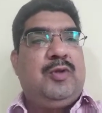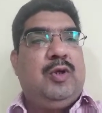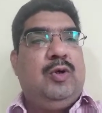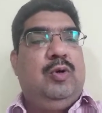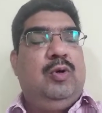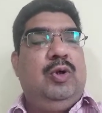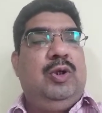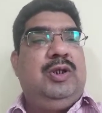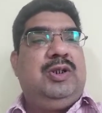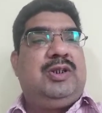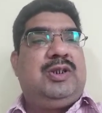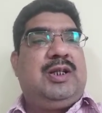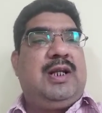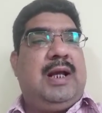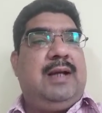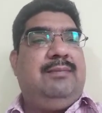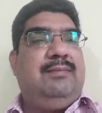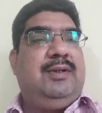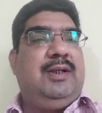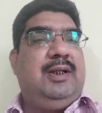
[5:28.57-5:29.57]
Who is
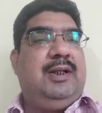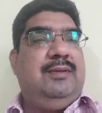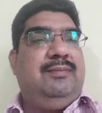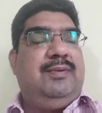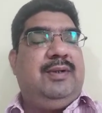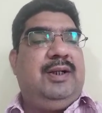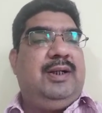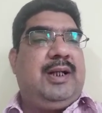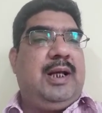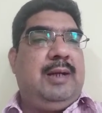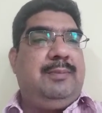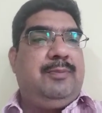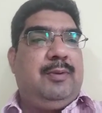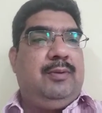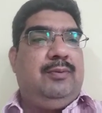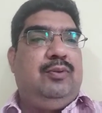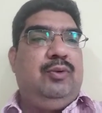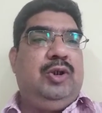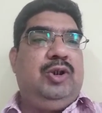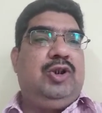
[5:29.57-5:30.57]
drive the different type
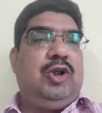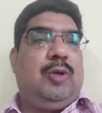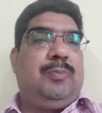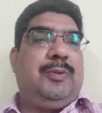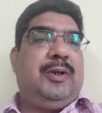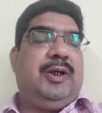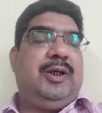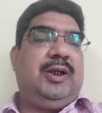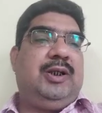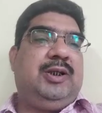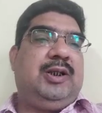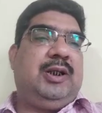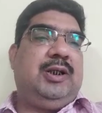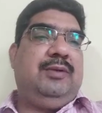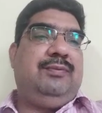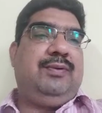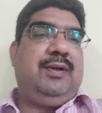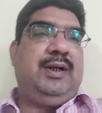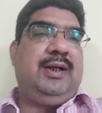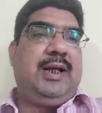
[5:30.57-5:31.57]
of, who is operated the
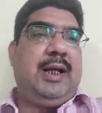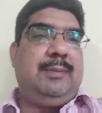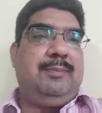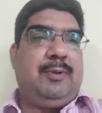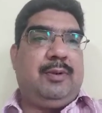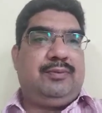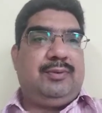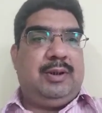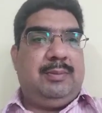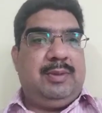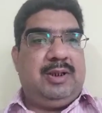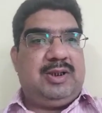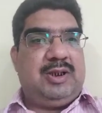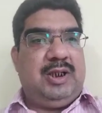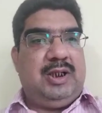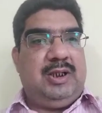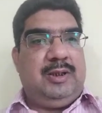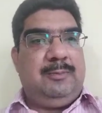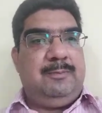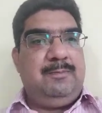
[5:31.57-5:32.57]
different type of the
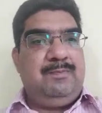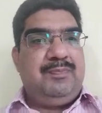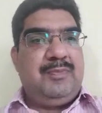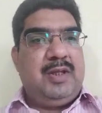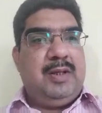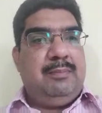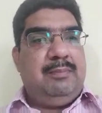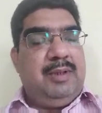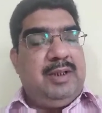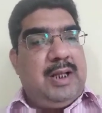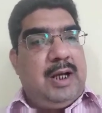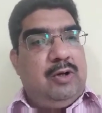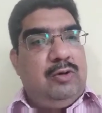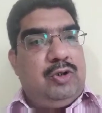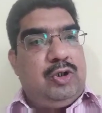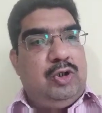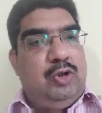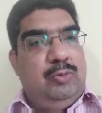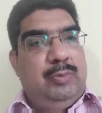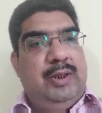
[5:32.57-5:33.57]
machine.
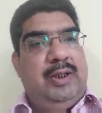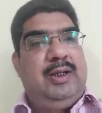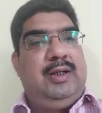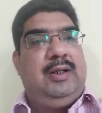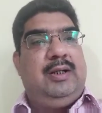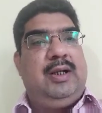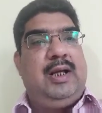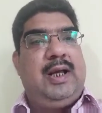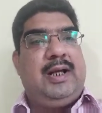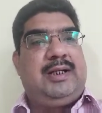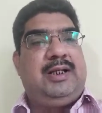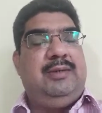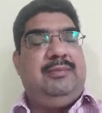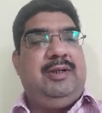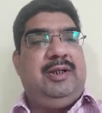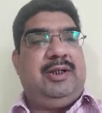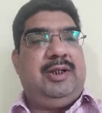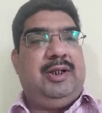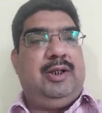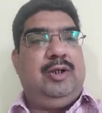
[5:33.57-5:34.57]
Without human
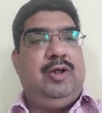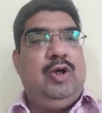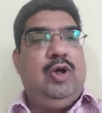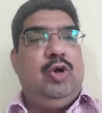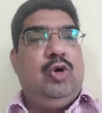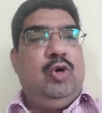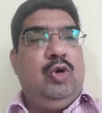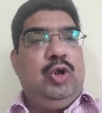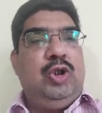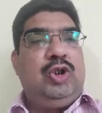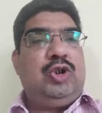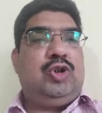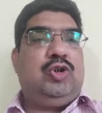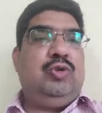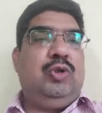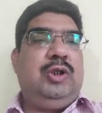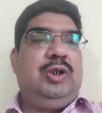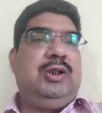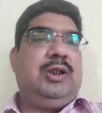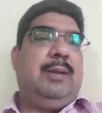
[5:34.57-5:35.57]
activity, who is
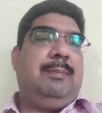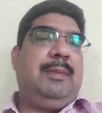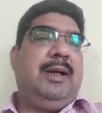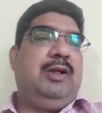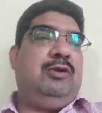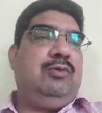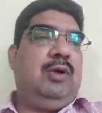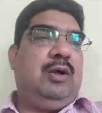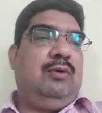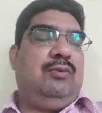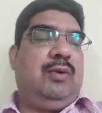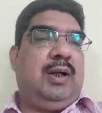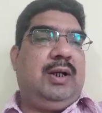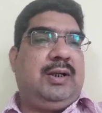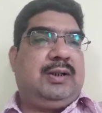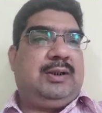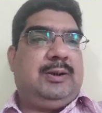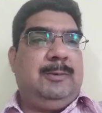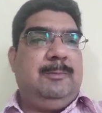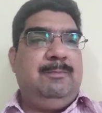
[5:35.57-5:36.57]
doing the manual
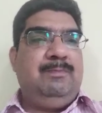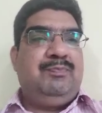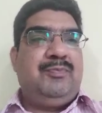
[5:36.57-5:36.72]
work?